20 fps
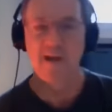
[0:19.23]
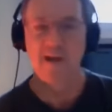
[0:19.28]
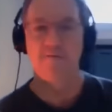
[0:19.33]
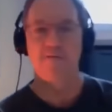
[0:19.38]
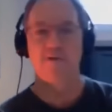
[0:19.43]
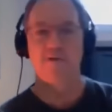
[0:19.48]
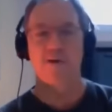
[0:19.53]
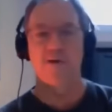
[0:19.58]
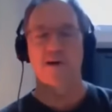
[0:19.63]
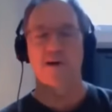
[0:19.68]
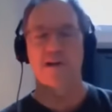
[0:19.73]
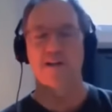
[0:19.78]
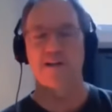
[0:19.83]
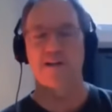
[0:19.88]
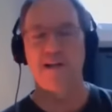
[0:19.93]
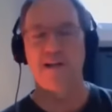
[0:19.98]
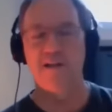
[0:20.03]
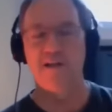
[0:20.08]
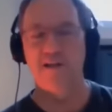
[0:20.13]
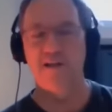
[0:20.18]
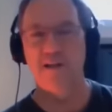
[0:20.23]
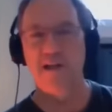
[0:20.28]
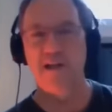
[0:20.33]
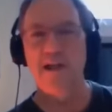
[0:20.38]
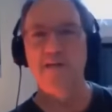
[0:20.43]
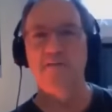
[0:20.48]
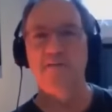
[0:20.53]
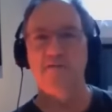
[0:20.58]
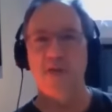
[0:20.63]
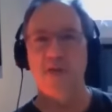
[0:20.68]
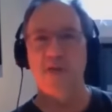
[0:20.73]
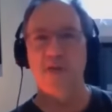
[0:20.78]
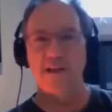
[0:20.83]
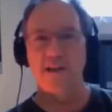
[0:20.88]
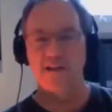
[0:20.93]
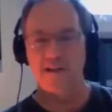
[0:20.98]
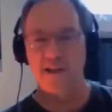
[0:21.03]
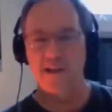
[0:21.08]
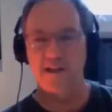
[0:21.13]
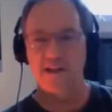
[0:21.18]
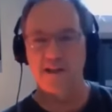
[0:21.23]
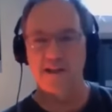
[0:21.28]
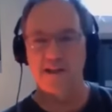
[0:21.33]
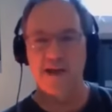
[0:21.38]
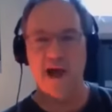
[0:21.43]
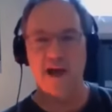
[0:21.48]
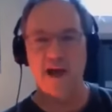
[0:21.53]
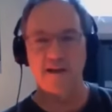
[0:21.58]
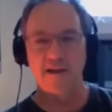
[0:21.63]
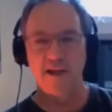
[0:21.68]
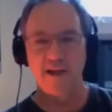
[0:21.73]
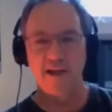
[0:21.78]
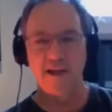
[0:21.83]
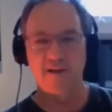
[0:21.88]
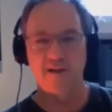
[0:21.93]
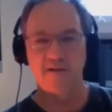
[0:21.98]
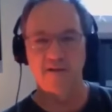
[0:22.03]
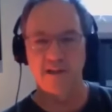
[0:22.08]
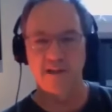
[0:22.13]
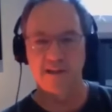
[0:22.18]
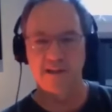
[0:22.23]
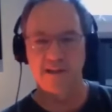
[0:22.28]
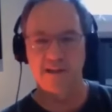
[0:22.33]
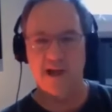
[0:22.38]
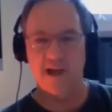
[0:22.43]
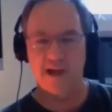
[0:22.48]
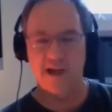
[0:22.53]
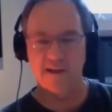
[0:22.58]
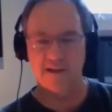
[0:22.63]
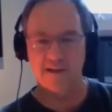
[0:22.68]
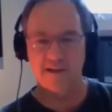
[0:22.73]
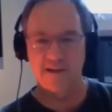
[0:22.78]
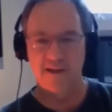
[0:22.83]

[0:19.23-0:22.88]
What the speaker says: for essentially inventing the technique of this test.